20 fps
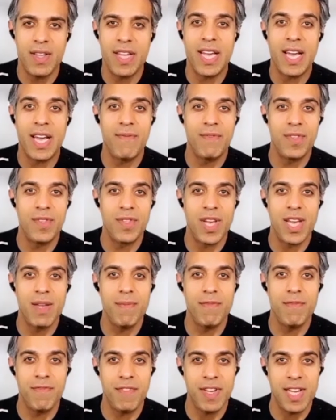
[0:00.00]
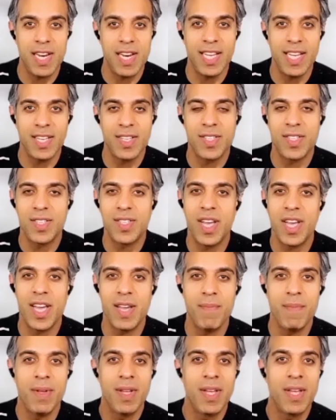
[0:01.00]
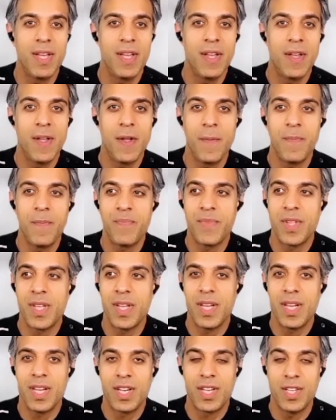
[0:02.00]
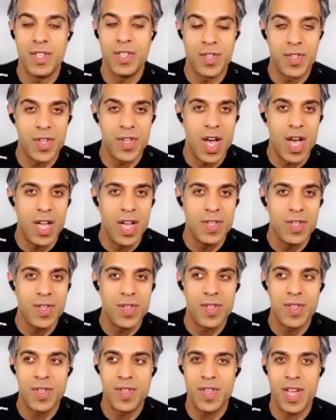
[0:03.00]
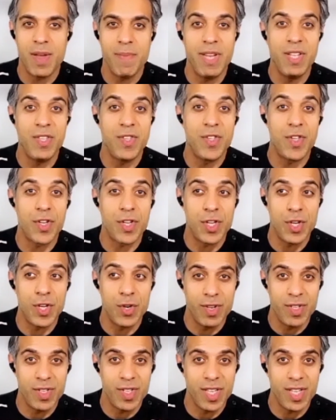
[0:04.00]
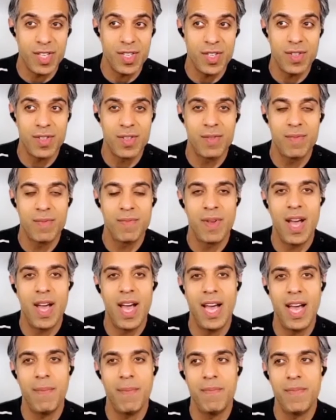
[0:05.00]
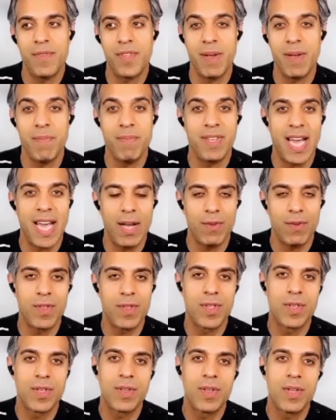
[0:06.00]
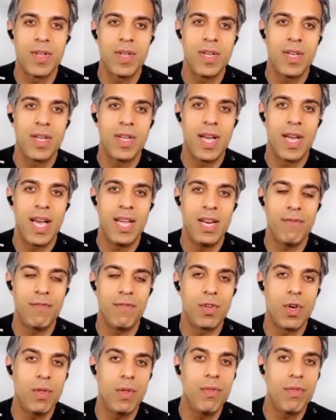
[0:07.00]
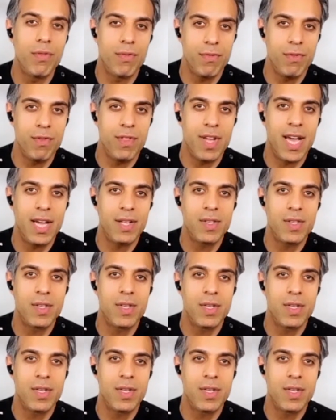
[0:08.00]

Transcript: have the same feelings, the same concerns, the same insecurities, um, same doubts, and have gone through that.